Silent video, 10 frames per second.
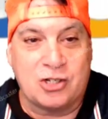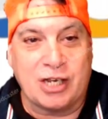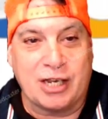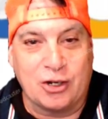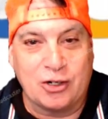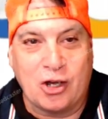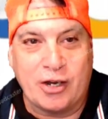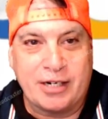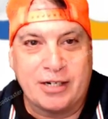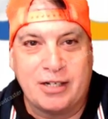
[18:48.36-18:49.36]
sticking it
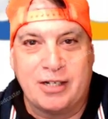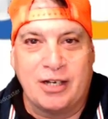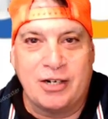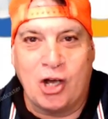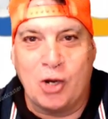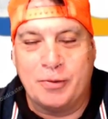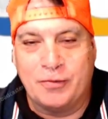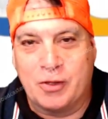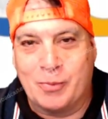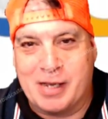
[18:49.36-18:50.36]
online and
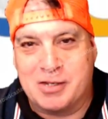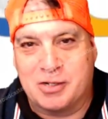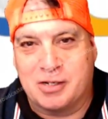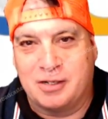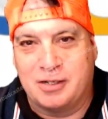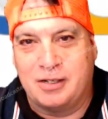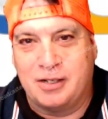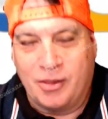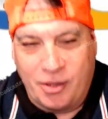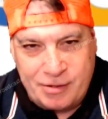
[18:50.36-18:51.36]
hoping for the best.
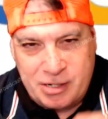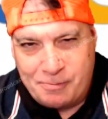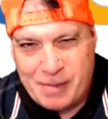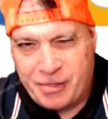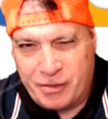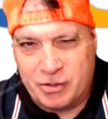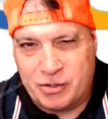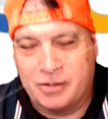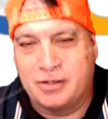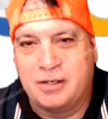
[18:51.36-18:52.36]
There is a
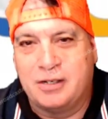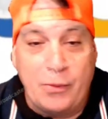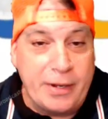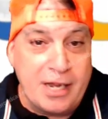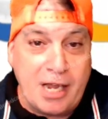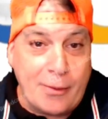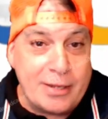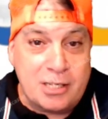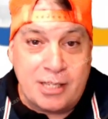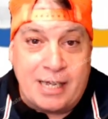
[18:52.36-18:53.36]
method. And we can
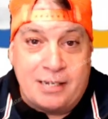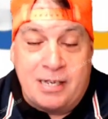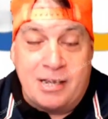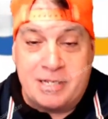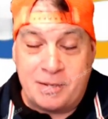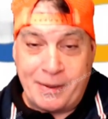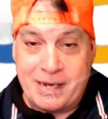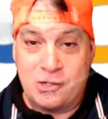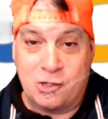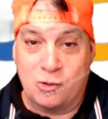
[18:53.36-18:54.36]
go into that. It
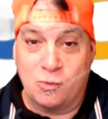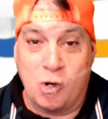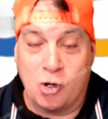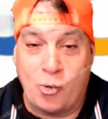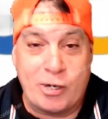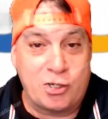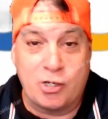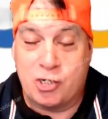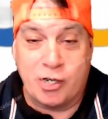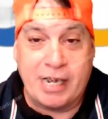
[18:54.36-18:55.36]
depends on what
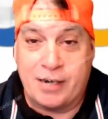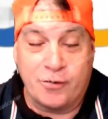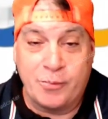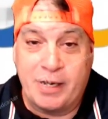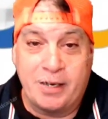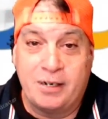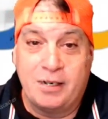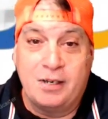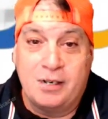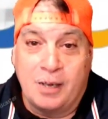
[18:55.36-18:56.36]
questions I get from here.
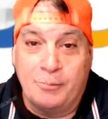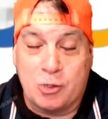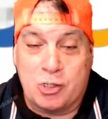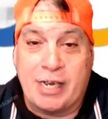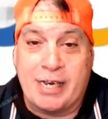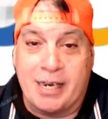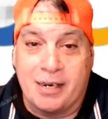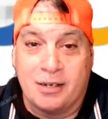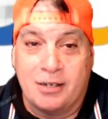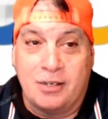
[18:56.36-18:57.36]
I'm not
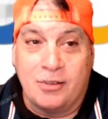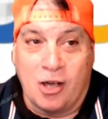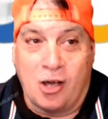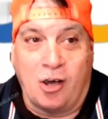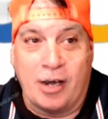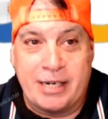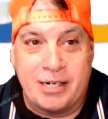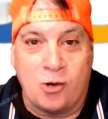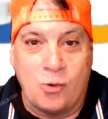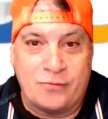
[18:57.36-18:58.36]
saying that
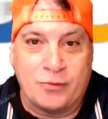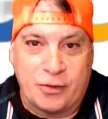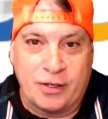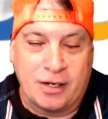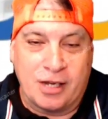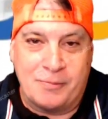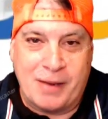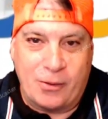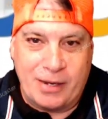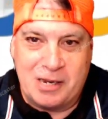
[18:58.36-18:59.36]
I know everything
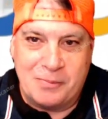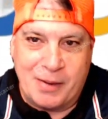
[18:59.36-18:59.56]
about